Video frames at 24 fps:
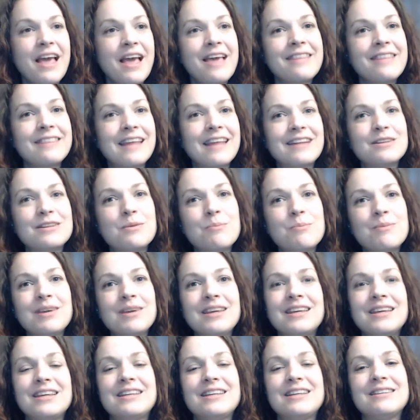that to
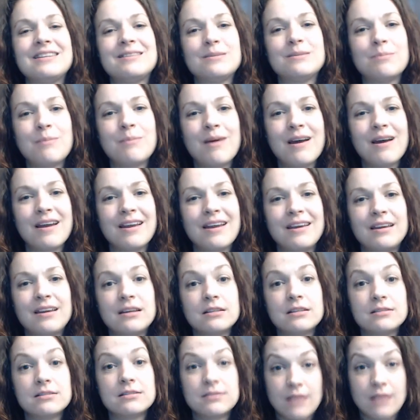me is my
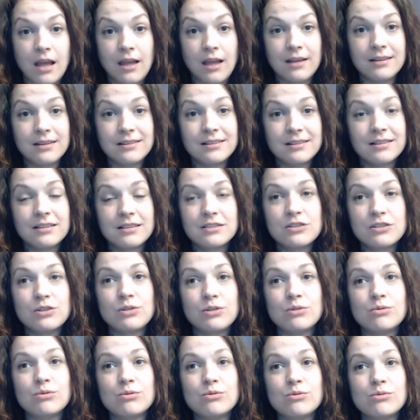sign
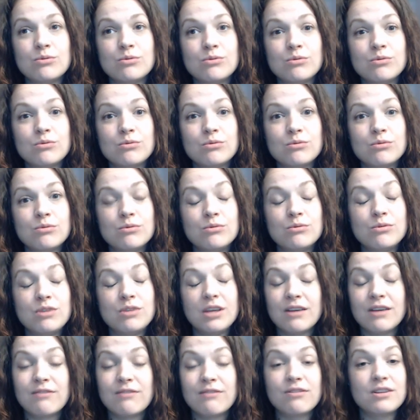to
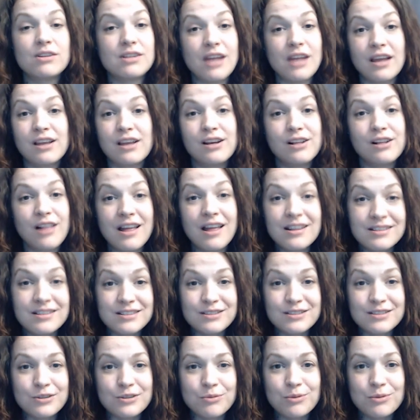give the deck a cleanse.
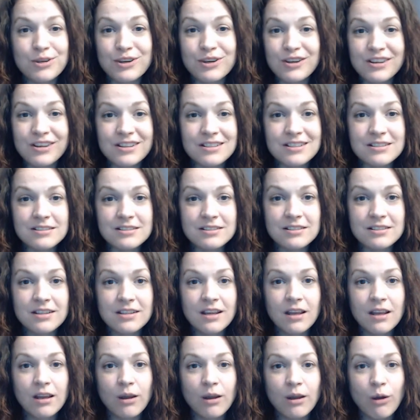So I'm curious,
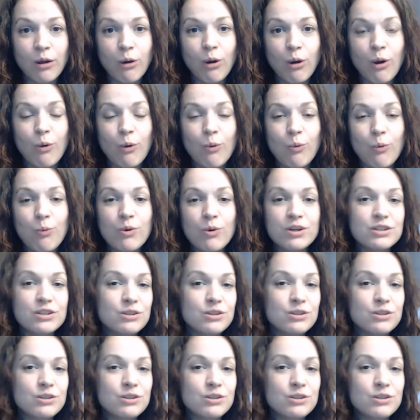what do you